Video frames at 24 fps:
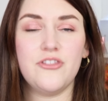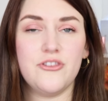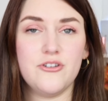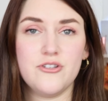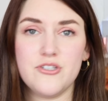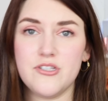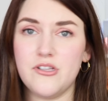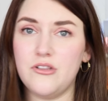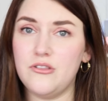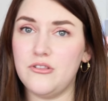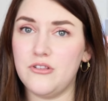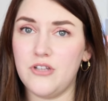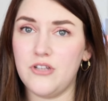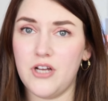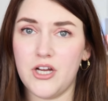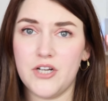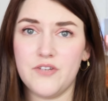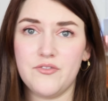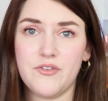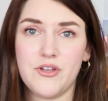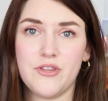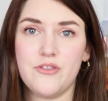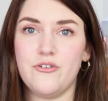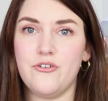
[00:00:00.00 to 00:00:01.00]
there's a lot
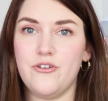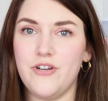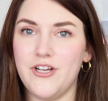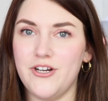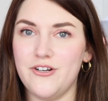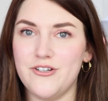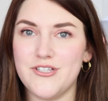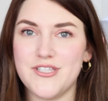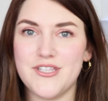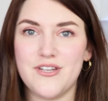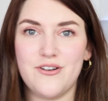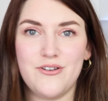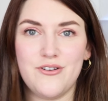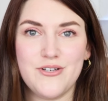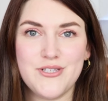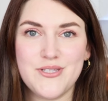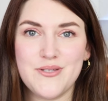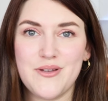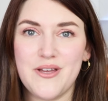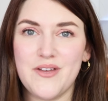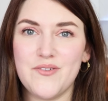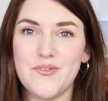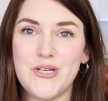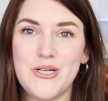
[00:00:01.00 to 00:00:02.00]
of other creators that
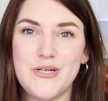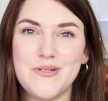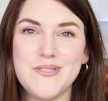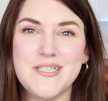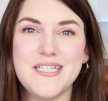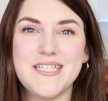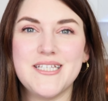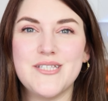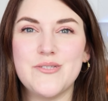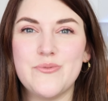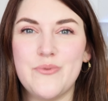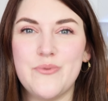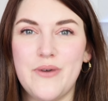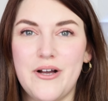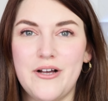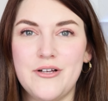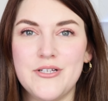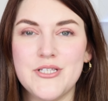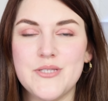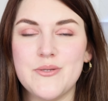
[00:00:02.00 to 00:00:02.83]
also have codes as well.